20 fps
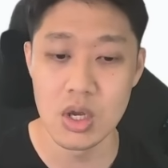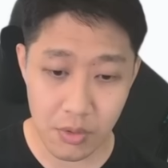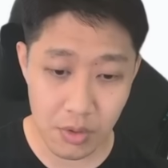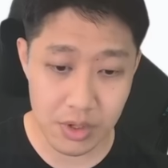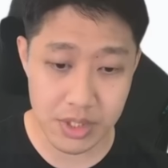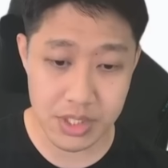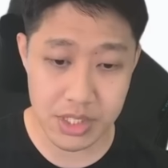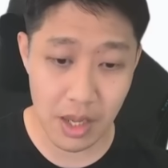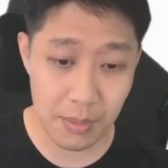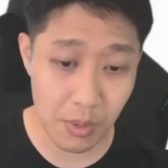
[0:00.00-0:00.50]
For
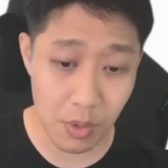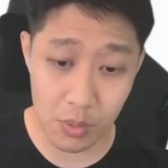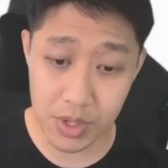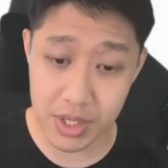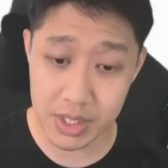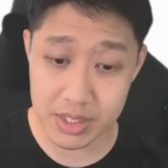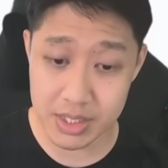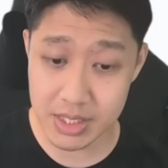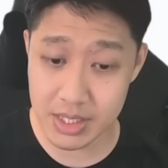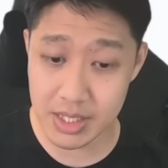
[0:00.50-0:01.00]
example, we
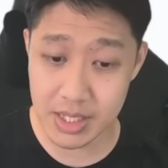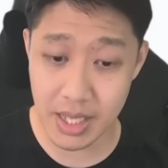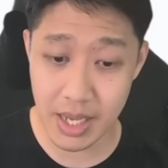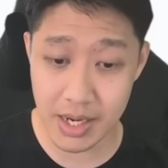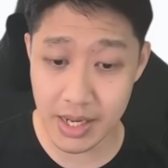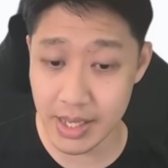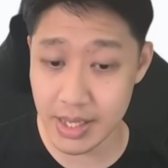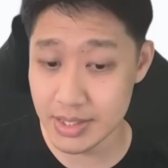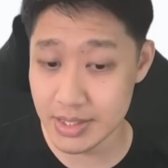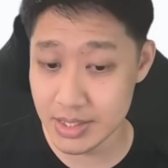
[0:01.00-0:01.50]
can see
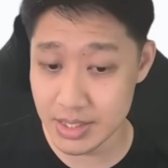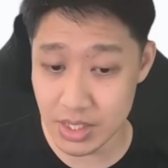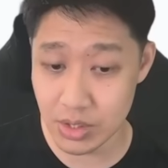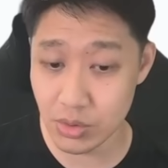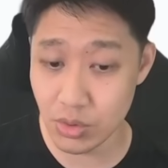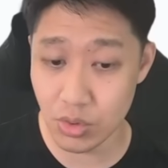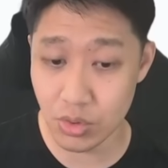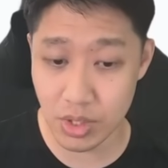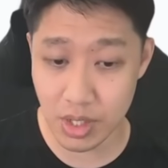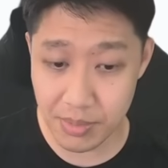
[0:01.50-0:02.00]
that a
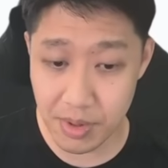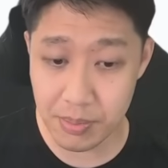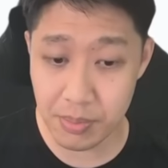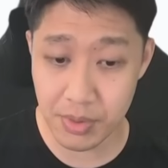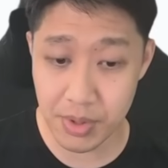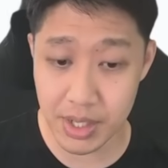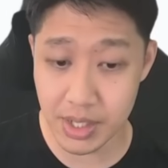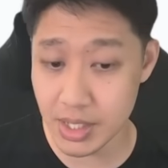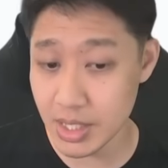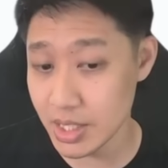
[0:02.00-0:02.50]
0 limit
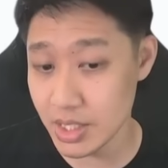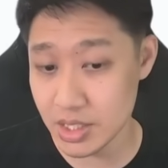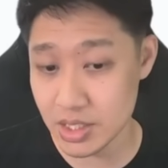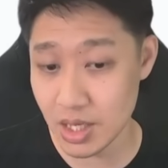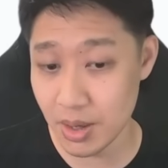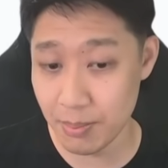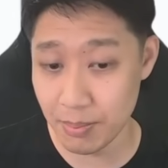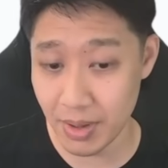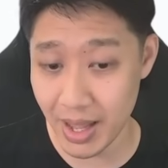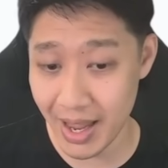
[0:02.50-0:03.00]
break
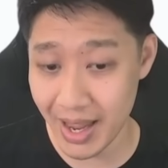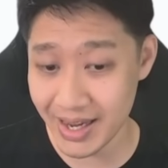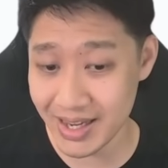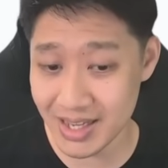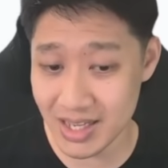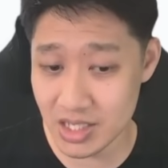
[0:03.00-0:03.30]
Kitasan Black